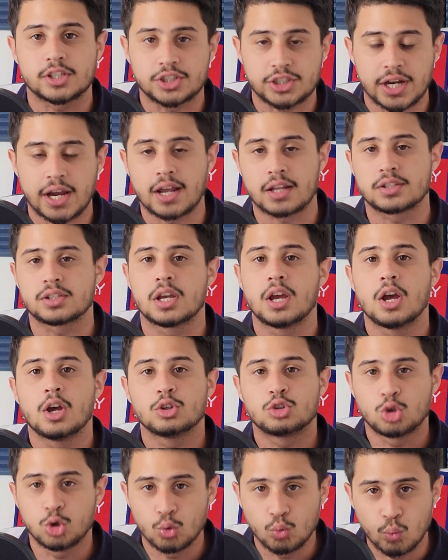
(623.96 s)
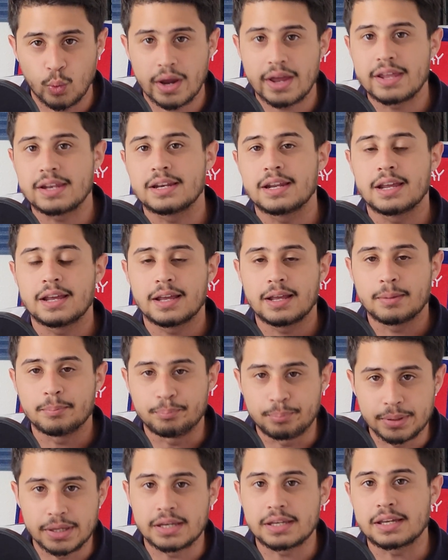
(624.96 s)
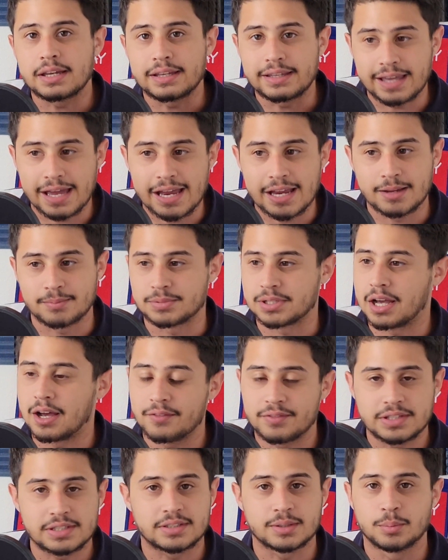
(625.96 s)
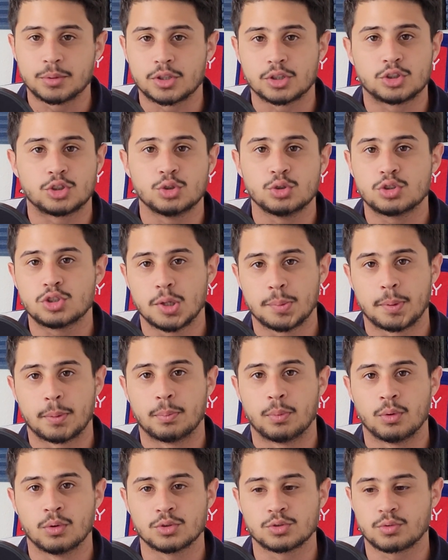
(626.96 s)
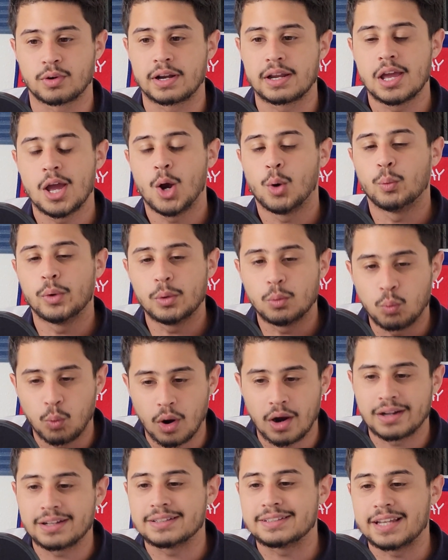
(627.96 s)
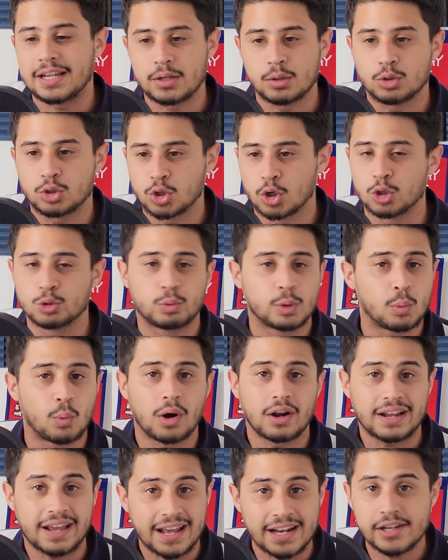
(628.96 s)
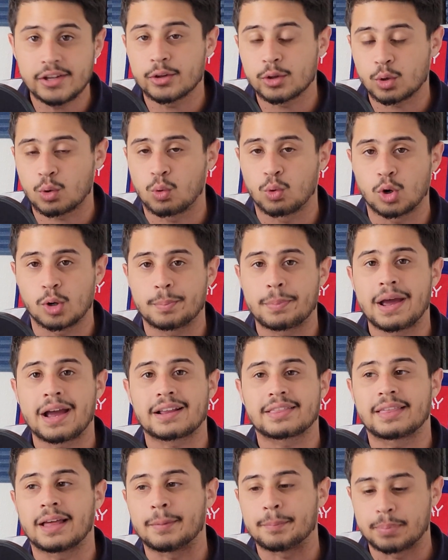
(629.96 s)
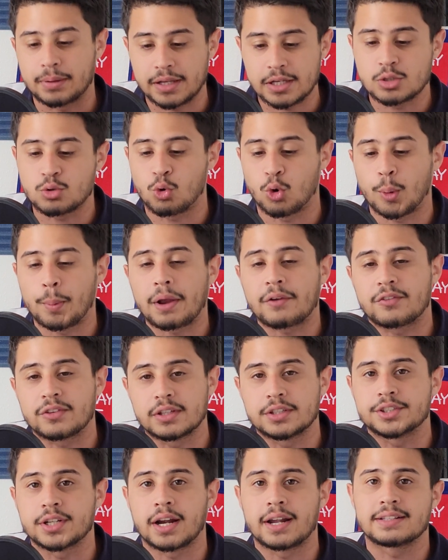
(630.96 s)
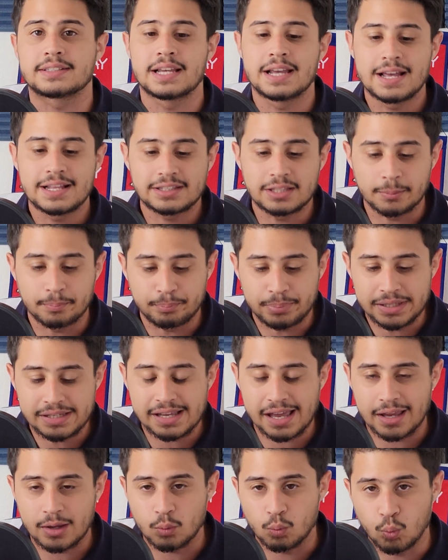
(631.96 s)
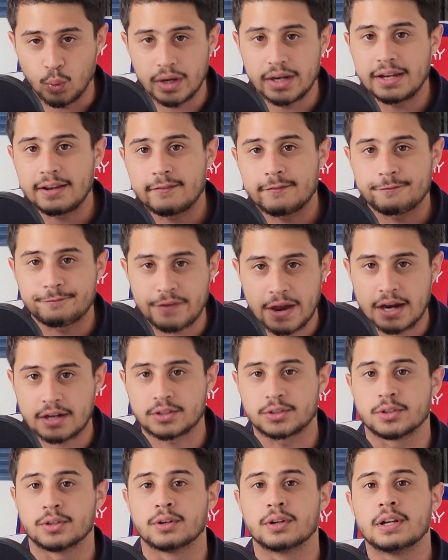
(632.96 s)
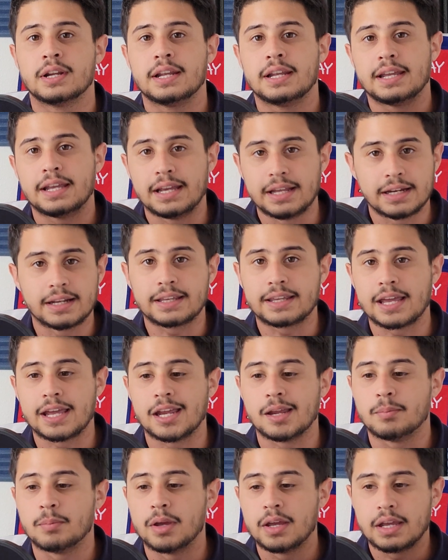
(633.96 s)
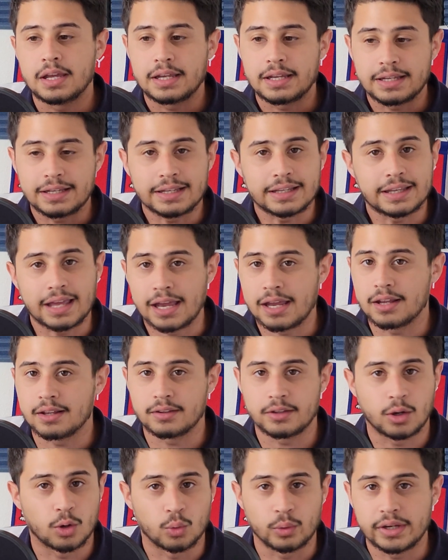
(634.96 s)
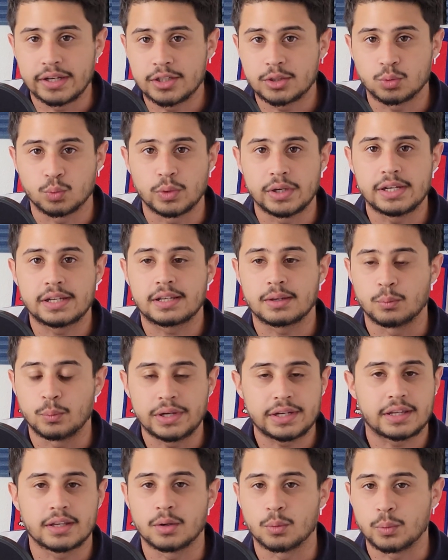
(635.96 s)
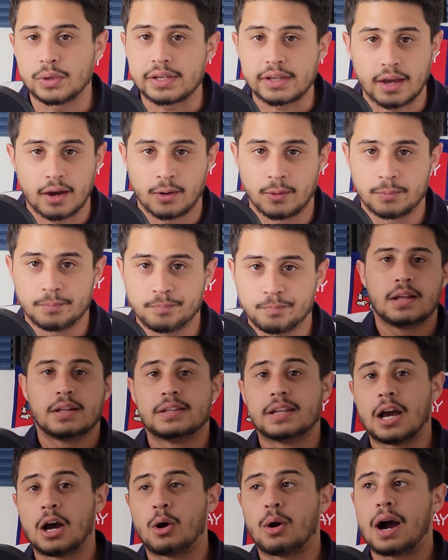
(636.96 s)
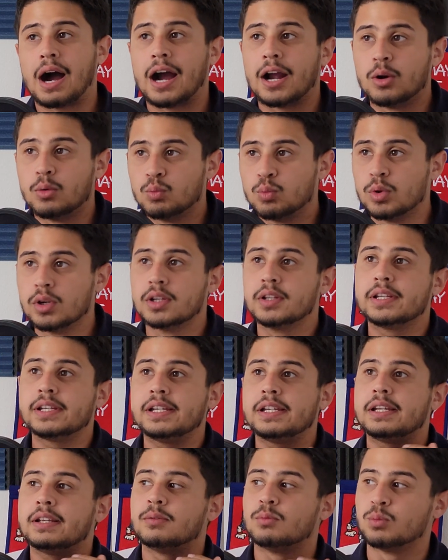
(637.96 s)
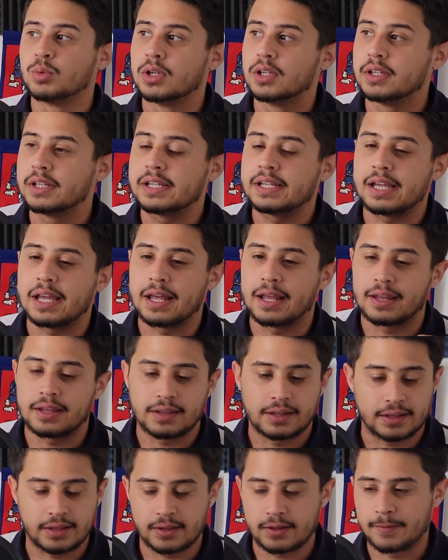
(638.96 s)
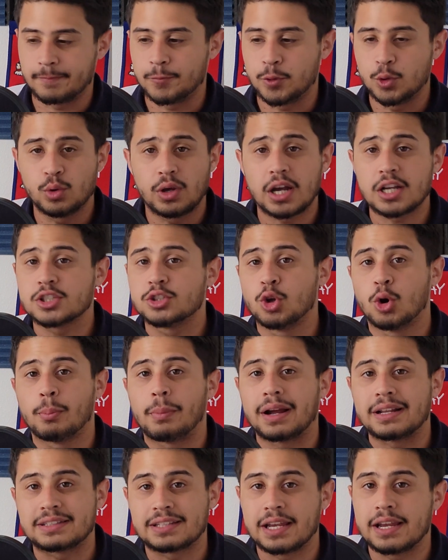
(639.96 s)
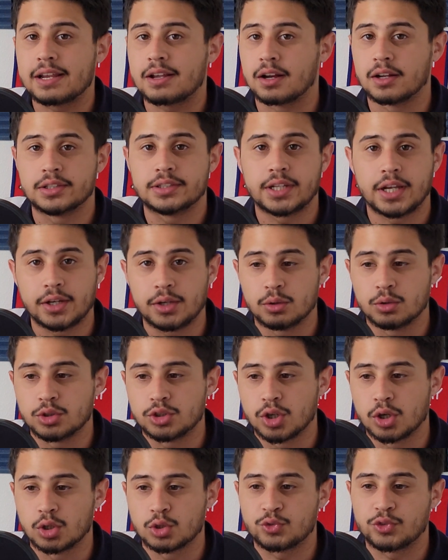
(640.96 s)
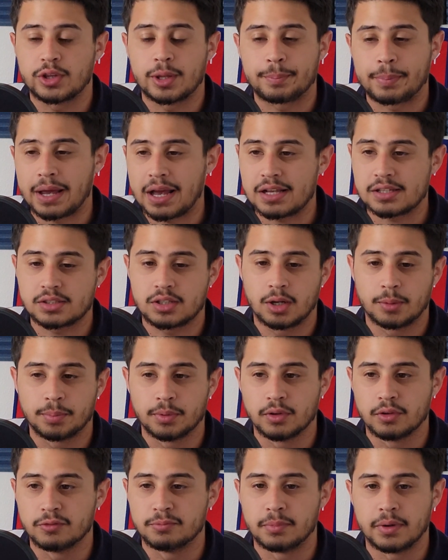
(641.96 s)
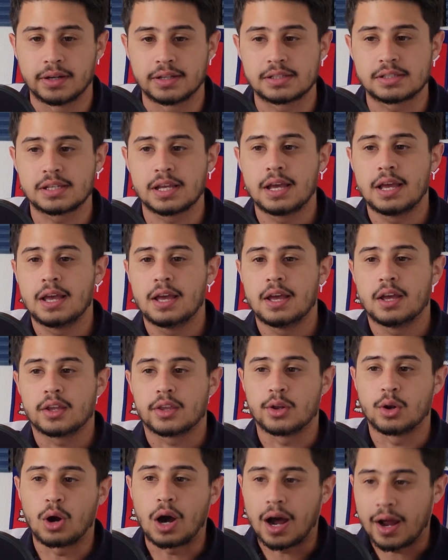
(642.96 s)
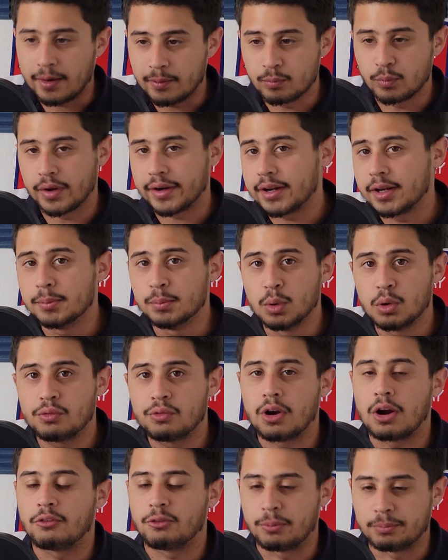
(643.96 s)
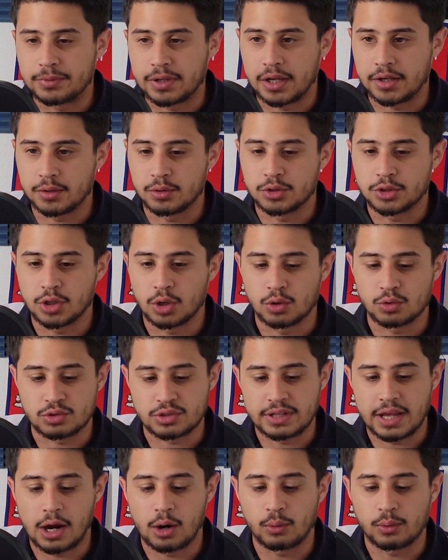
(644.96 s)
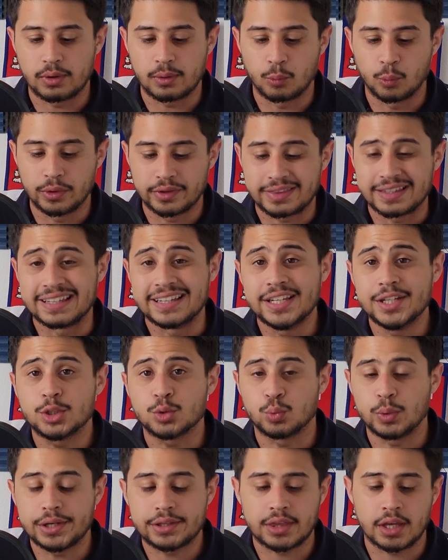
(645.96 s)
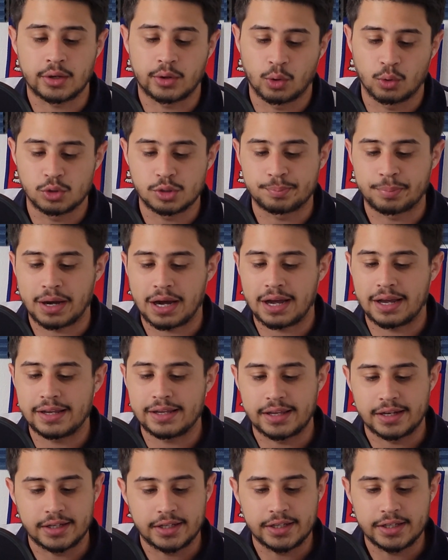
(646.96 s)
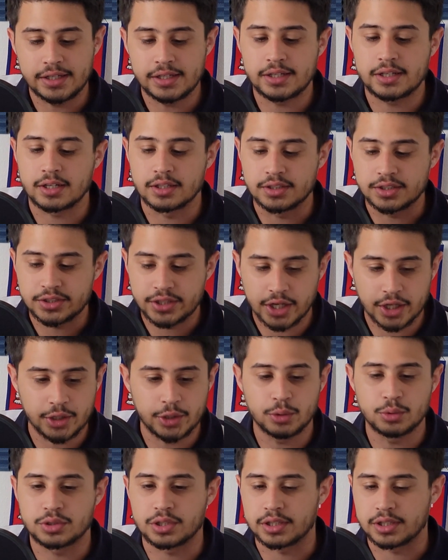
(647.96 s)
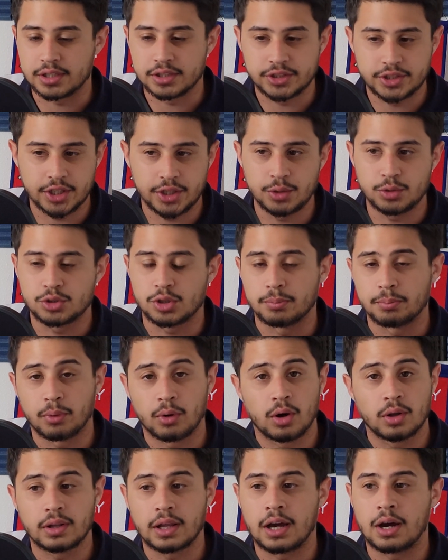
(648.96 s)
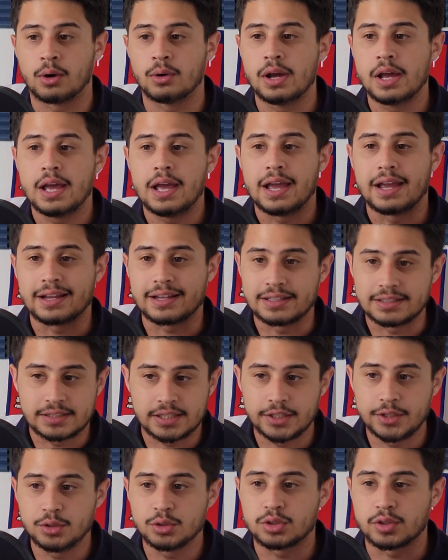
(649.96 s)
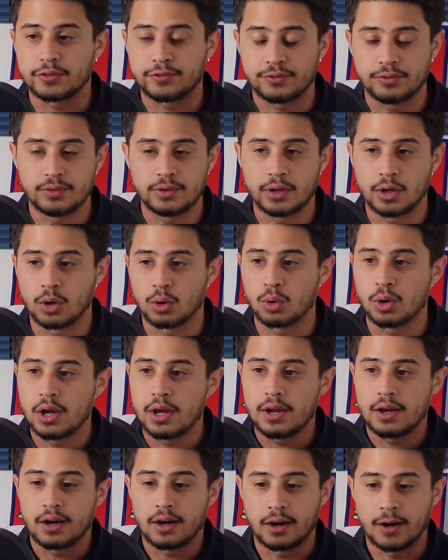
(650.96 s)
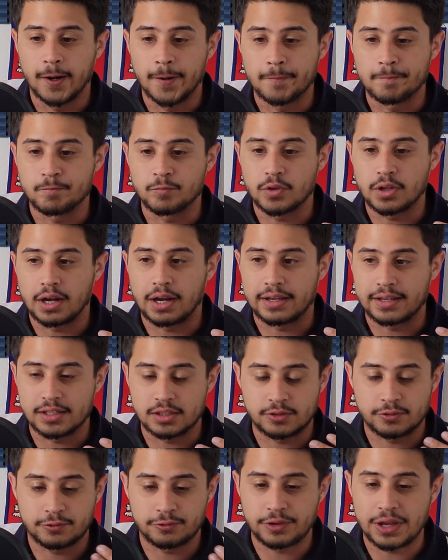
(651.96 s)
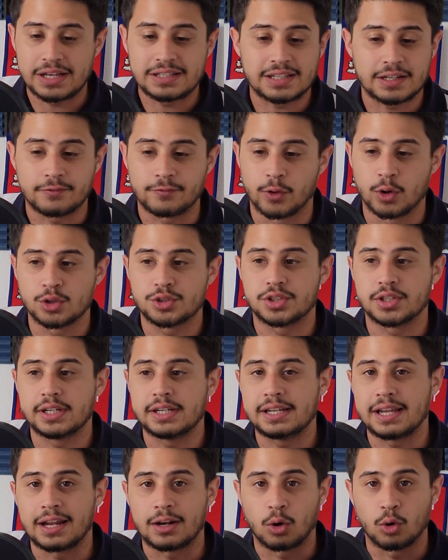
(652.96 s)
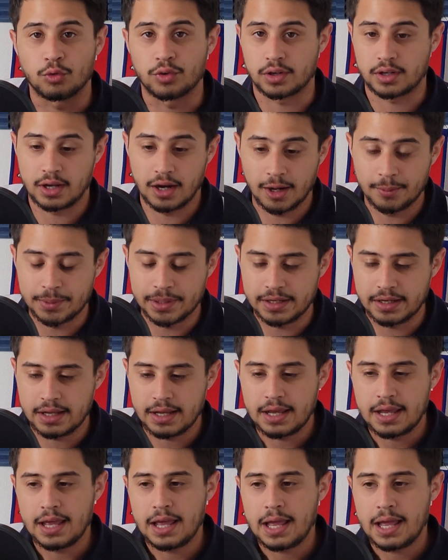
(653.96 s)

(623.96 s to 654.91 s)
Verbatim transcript: a chance to win big games. Obviously, with the two Super Bowls, right? We want Daniel Jones. We want any other quarterback that plays quarterback for the Giants to be a winning factor in a game game, you know, each week, week in and week out. Now, I really, really like you guys know my take on Daniel Jones for the past couple of months. You know, I am ready to move on from Daniel Jones. Now, with each week that goes by and he continues and continues to ball out and continues to, you know, um, I guess face adversity and overcome it,